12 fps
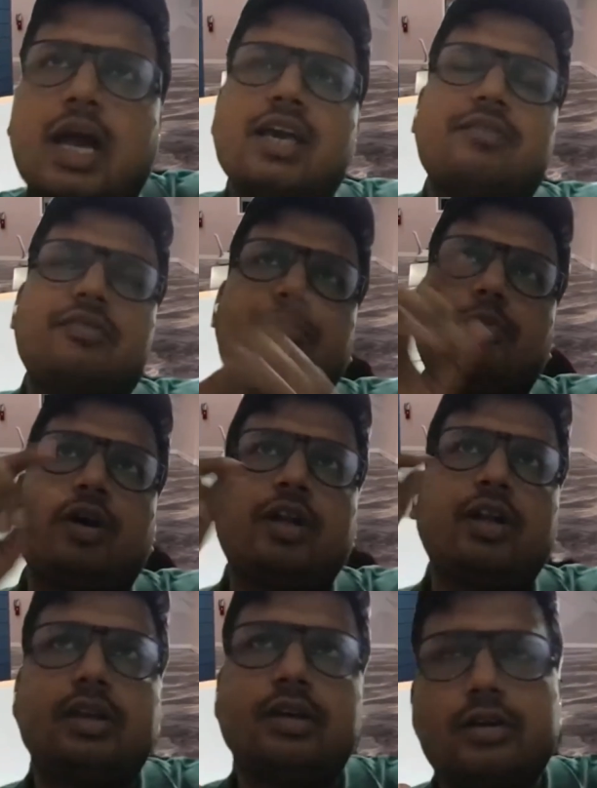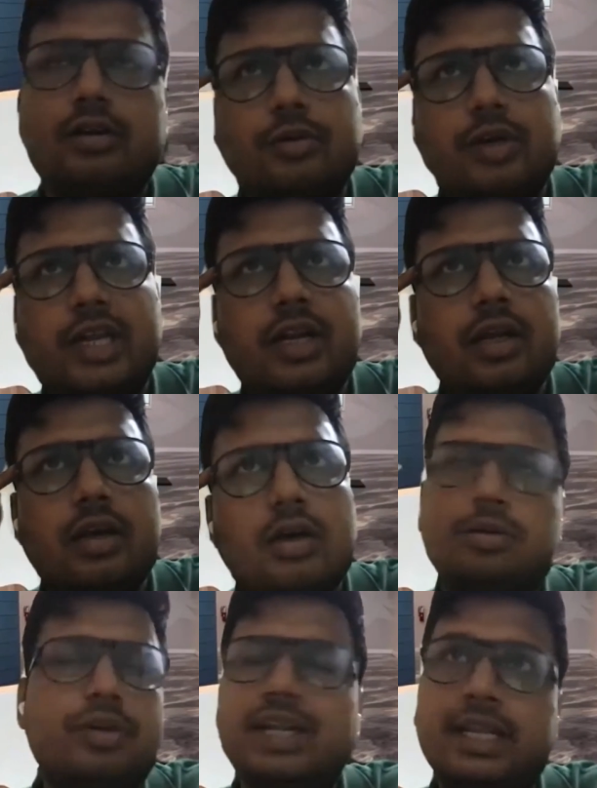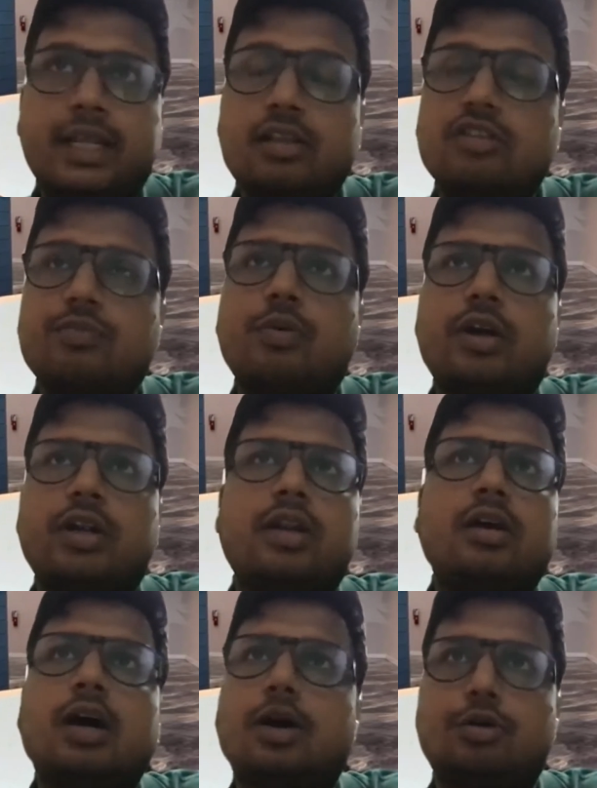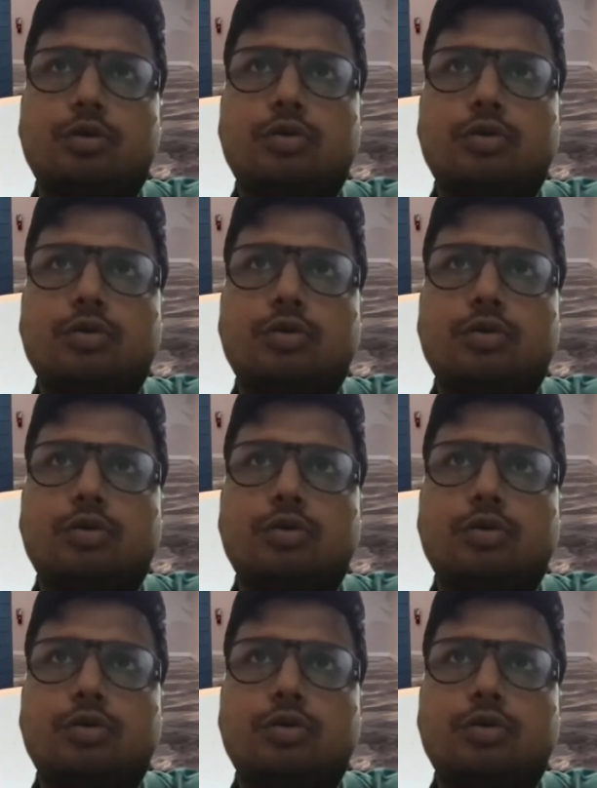I have a point here to add to Daniel's point, how to